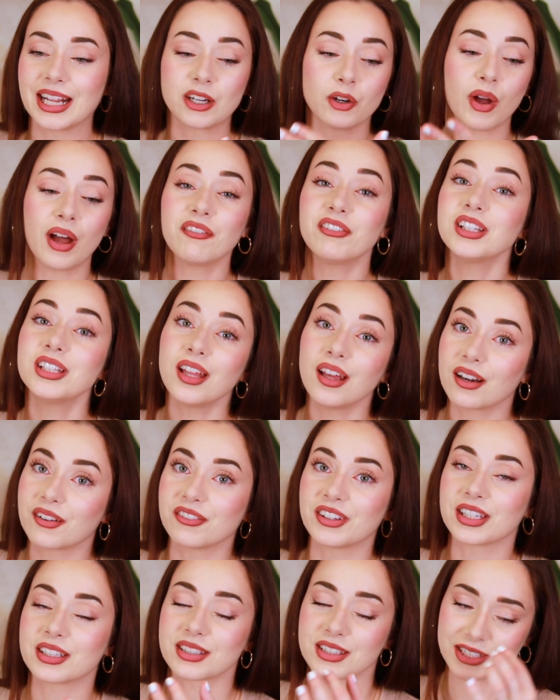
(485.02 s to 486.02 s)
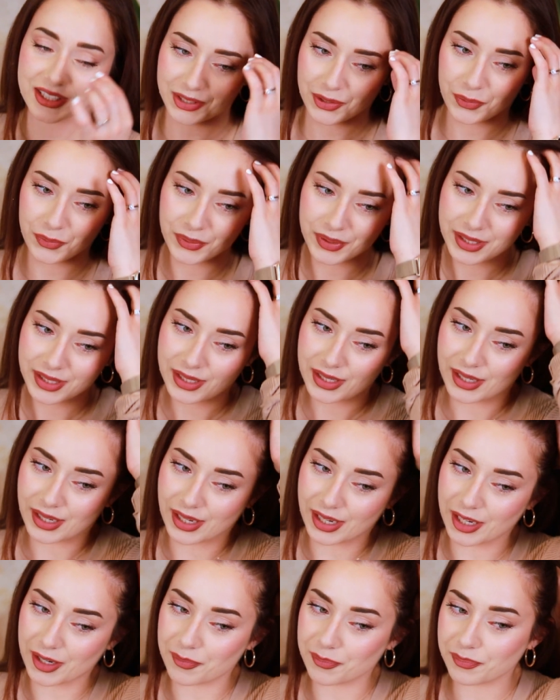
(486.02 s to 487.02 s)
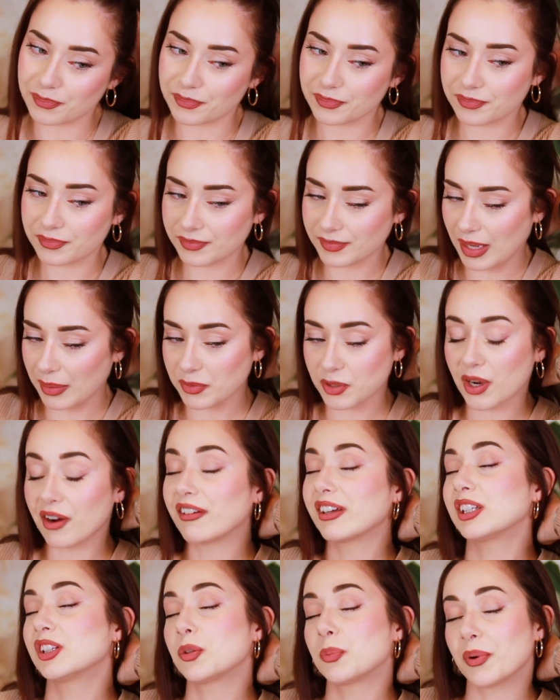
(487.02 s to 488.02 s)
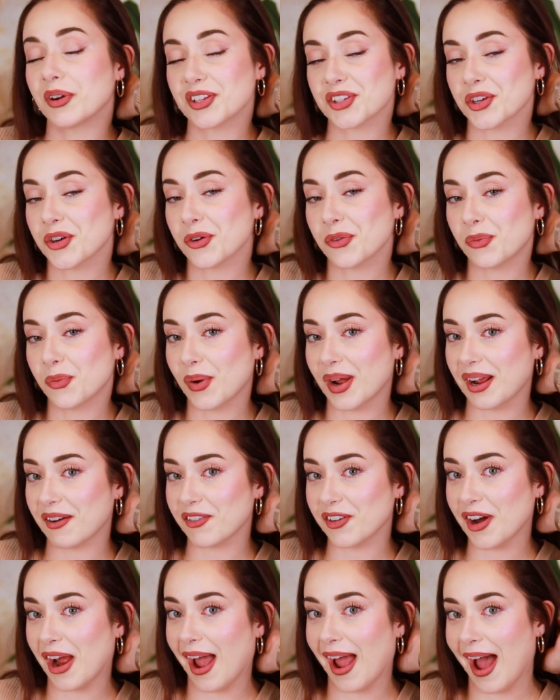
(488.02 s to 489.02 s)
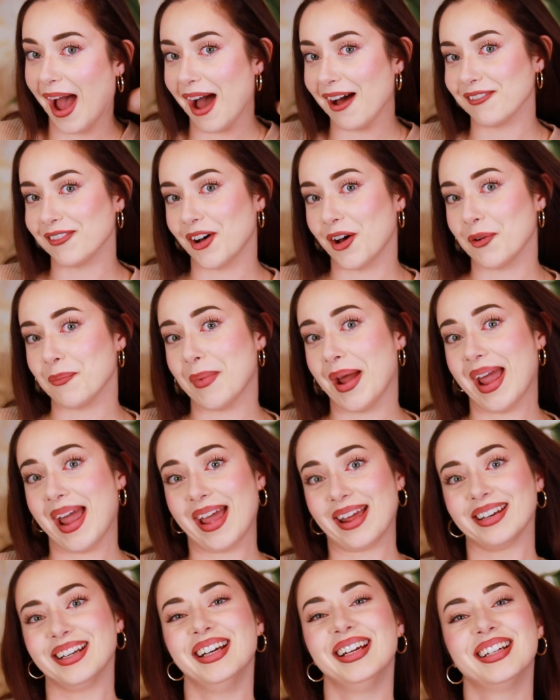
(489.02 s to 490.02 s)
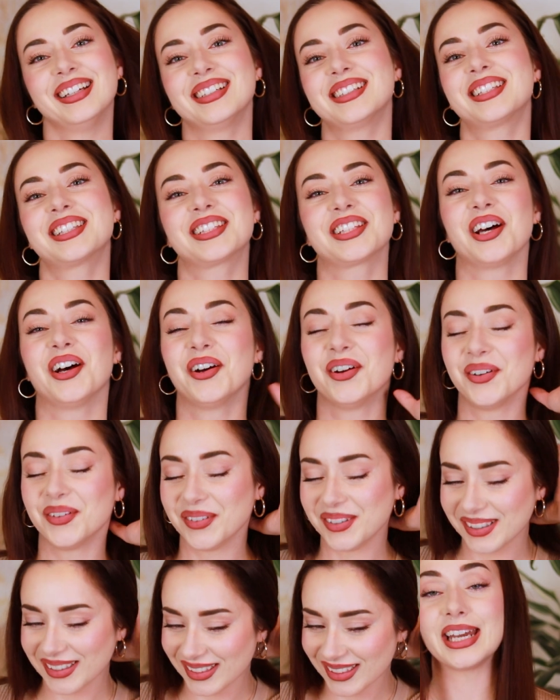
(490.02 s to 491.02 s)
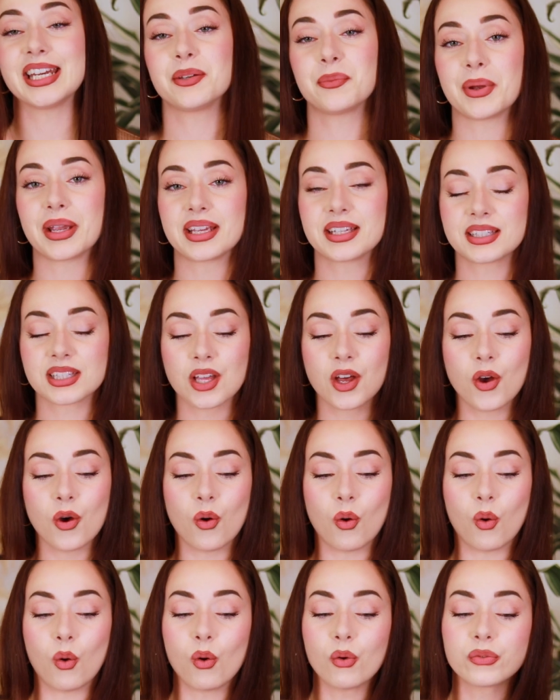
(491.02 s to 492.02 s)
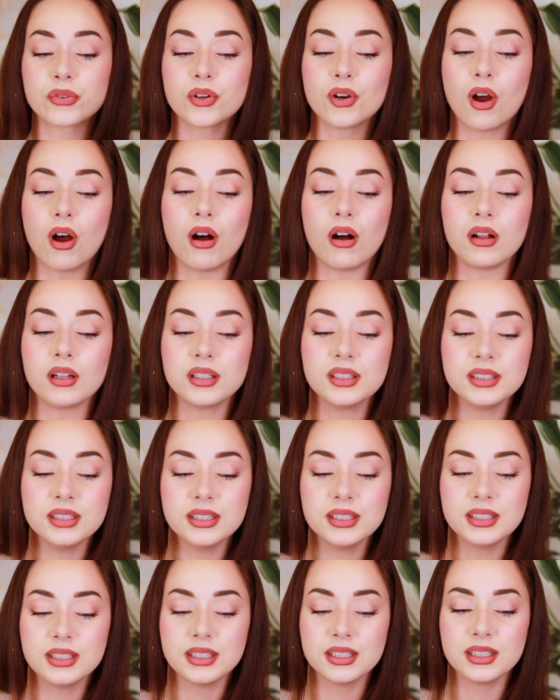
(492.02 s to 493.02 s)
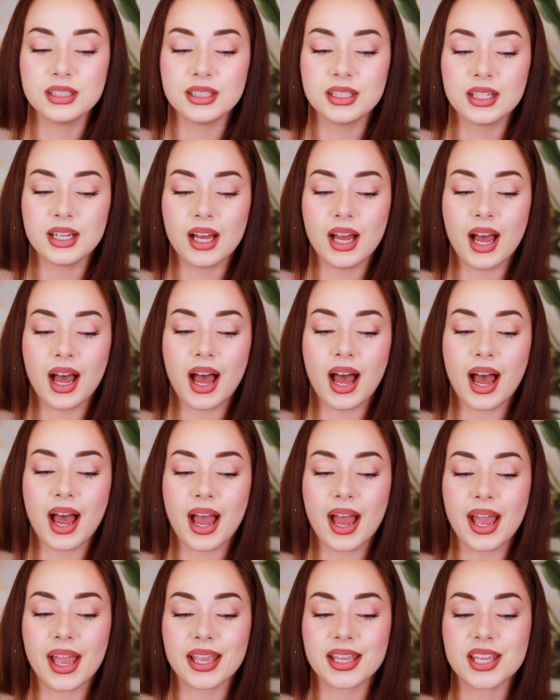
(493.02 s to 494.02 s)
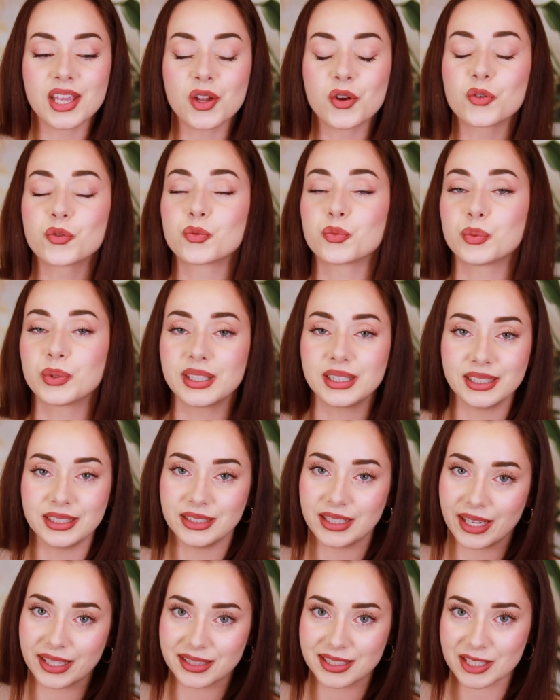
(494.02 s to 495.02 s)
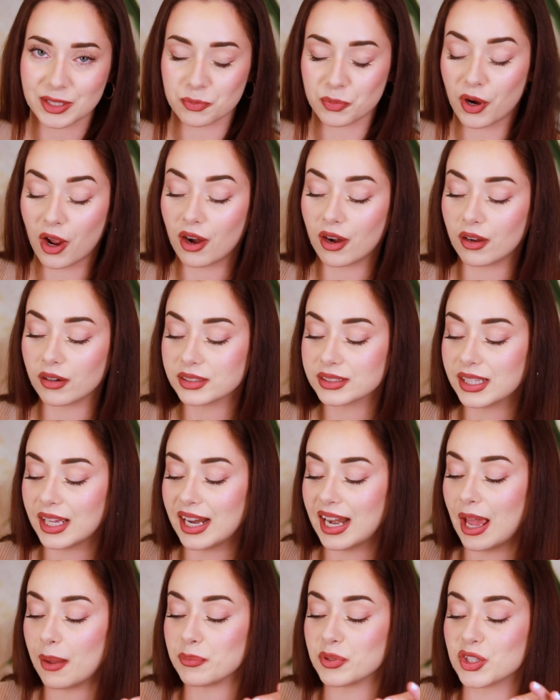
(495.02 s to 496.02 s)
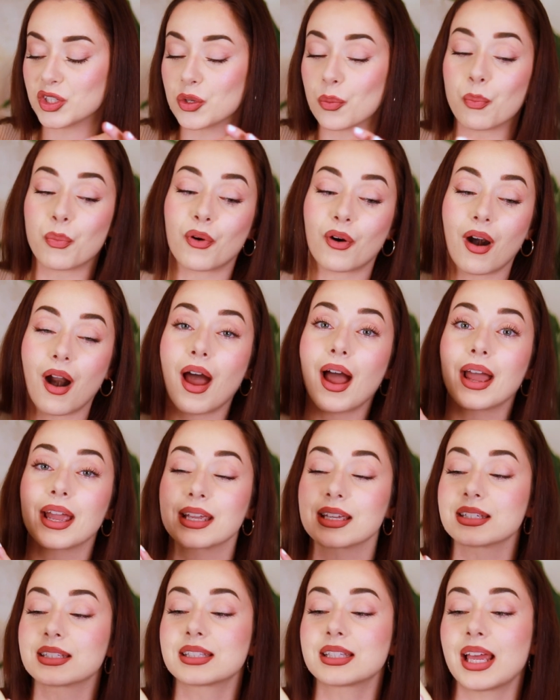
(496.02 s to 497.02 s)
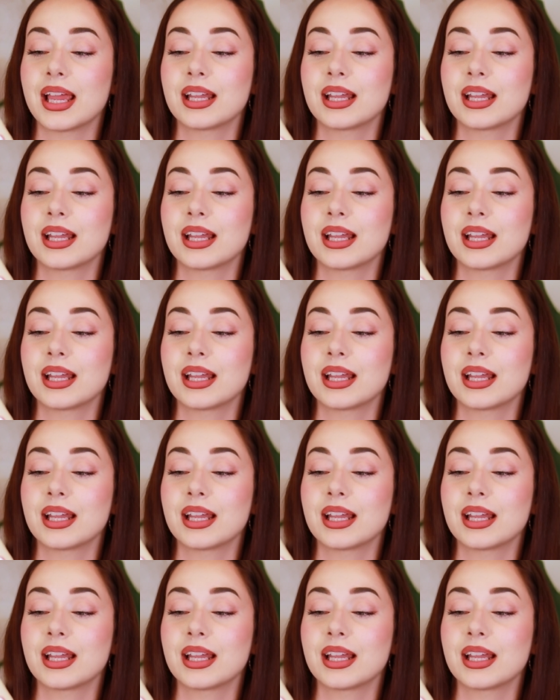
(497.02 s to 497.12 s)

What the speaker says: I don't have a lot of it. So I'm trying to preserve whatever I have on my head. So anyways, overall, I really like this product and I'm surprised.